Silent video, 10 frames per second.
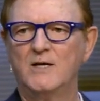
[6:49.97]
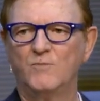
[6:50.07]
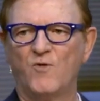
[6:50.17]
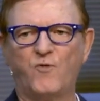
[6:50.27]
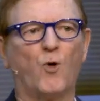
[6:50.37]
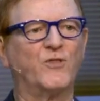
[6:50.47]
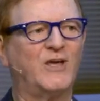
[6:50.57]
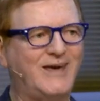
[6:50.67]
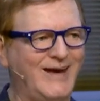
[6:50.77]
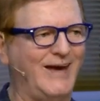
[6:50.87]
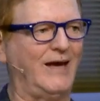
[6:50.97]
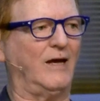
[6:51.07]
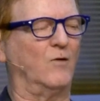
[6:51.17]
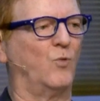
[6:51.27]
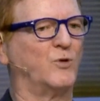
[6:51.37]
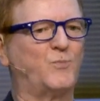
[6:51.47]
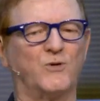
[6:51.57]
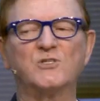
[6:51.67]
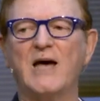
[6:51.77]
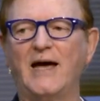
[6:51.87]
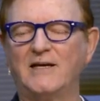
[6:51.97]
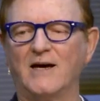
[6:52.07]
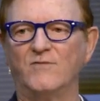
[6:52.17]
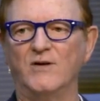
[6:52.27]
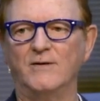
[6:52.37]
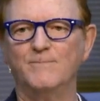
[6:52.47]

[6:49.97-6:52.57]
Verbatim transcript: before the king would partake of it.